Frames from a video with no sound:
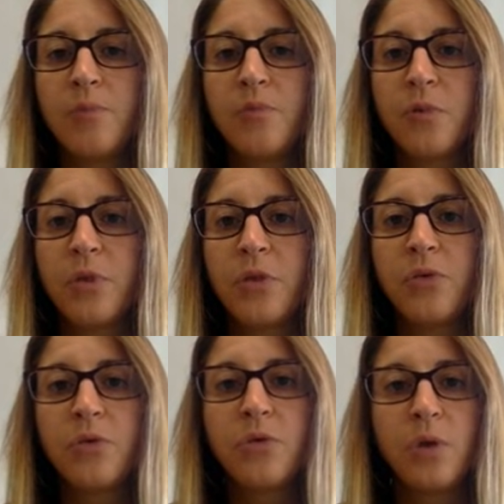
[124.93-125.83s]
For this
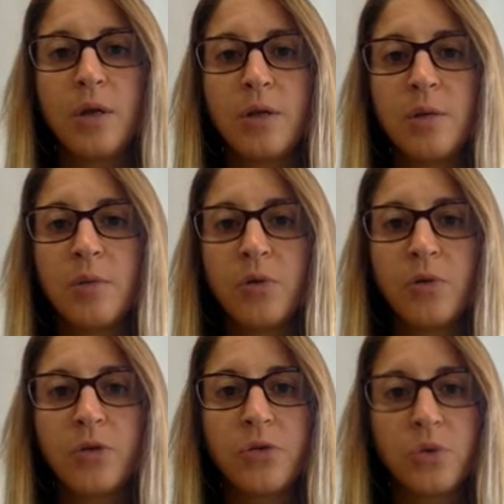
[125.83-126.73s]
student, timber
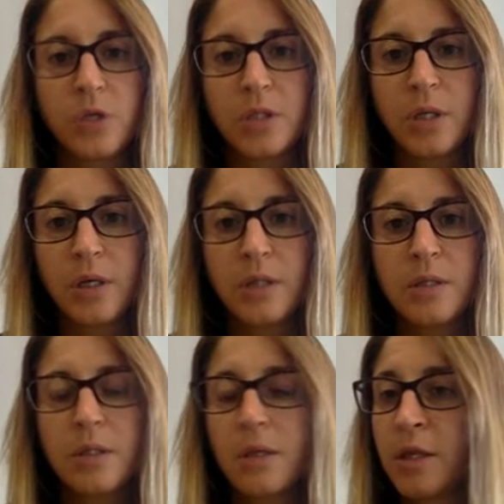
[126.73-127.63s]

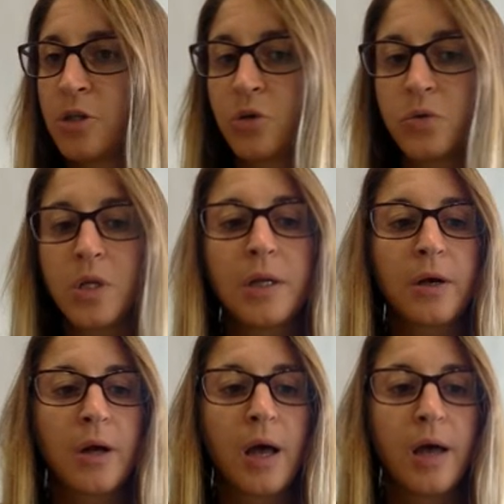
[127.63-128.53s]
resources, they chose
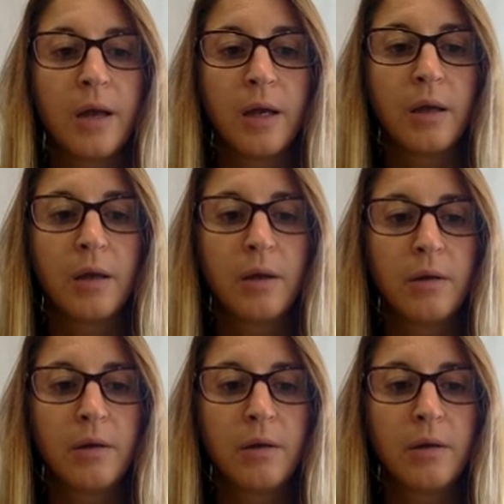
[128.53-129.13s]
clear cutting.